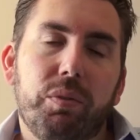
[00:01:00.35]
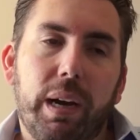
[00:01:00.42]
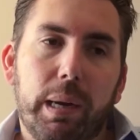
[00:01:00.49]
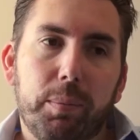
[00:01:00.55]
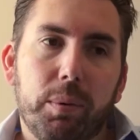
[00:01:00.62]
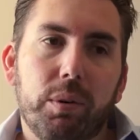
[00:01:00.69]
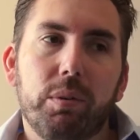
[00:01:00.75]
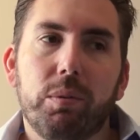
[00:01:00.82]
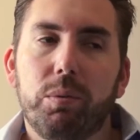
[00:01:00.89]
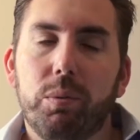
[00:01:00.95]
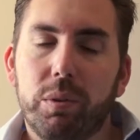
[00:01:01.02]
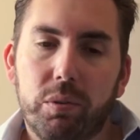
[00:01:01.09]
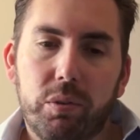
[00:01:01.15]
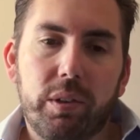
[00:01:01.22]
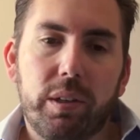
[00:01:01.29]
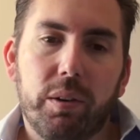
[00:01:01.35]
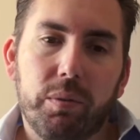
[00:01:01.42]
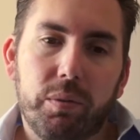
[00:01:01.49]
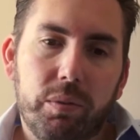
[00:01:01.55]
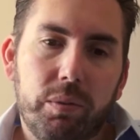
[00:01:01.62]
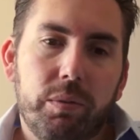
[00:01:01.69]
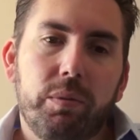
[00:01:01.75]
fiber was
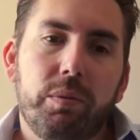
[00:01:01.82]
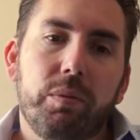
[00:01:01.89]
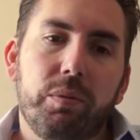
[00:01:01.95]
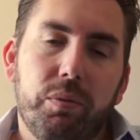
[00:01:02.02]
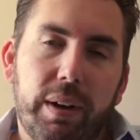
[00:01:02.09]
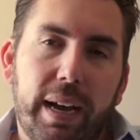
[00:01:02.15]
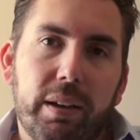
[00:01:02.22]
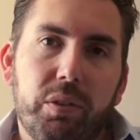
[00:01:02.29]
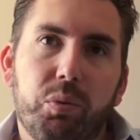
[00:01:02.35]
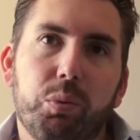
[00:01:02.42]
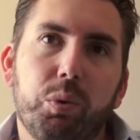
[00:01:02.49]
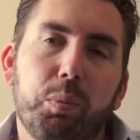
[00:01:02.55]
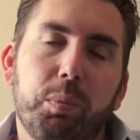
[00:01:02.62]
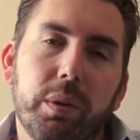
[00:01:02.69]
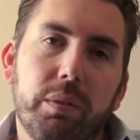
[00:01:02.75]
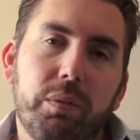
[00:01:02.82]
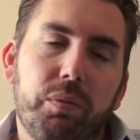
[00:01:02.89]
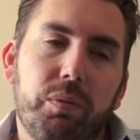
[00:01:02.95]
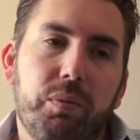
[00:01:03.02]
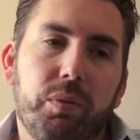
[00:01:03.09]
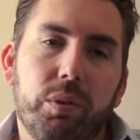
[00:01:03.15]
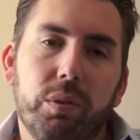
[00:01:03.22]
fast throughput
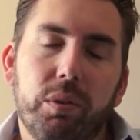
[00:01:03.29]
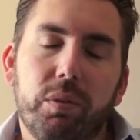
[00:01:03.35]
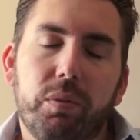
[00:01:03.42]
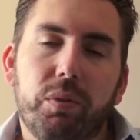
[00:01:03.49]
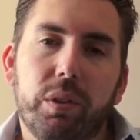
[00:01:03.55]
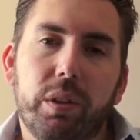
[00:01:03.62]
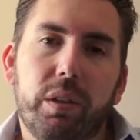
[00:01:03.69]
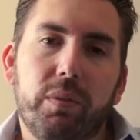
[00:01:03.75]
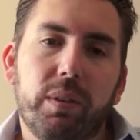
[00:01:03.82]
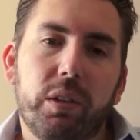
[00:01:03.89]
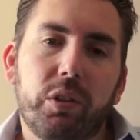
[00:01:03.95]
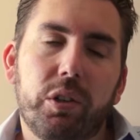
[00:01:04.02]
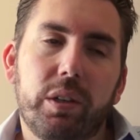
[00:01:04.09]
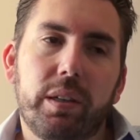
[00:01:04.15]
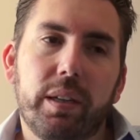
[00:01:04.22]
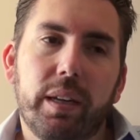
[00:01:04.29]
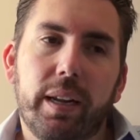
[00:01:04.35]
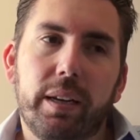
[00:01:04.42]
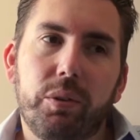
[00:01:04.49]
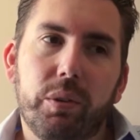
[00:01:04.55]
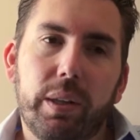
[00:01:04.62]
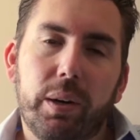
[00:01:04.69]
for the DaVinci, and I
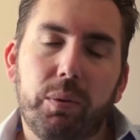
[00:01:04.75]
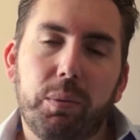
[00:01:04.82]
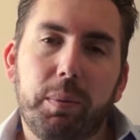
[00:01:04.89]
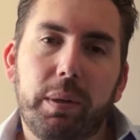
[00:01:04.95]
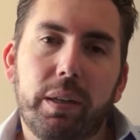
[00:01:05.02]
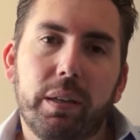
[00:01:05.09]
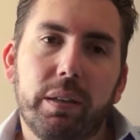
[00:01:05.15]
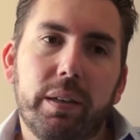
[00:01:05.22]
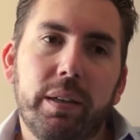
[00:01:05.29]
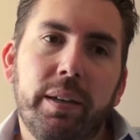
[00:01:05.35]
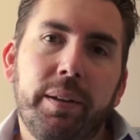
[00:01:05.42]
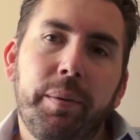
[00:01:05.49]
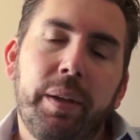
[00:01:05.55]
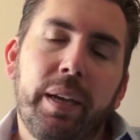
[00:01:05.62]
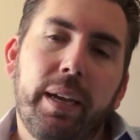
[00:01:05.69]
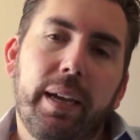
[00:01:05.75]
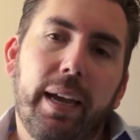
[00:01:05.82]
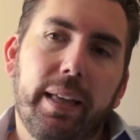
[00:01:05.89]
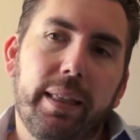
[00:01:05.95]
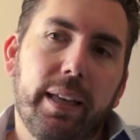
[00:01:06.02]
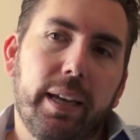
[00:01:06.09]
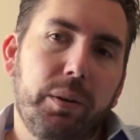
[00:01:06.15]
knew that would be good.
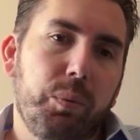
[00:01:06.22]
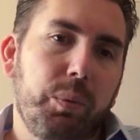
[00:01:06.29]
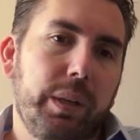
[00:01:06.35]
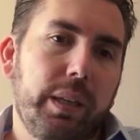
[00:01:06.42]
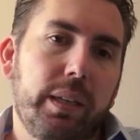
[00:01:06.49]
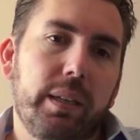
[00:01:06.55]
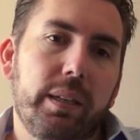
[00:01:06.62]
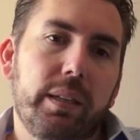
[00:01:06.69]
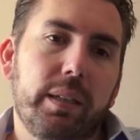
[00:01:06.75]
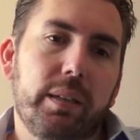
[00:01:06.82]
And then we